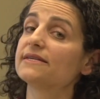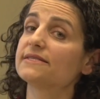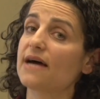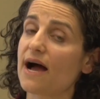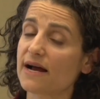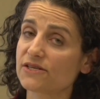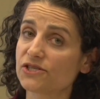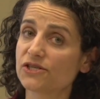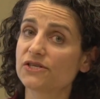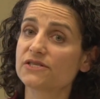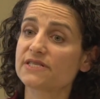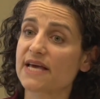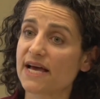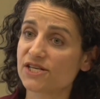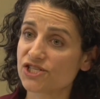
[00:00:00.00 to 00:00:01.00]

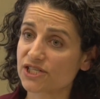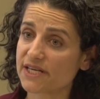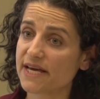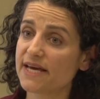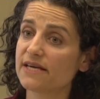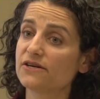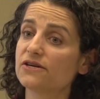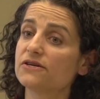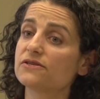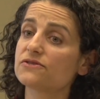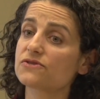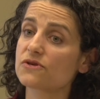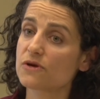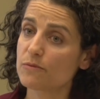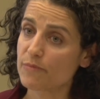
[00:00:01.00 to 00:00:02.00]
doctors,
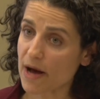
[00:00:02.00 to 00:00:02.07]
educators,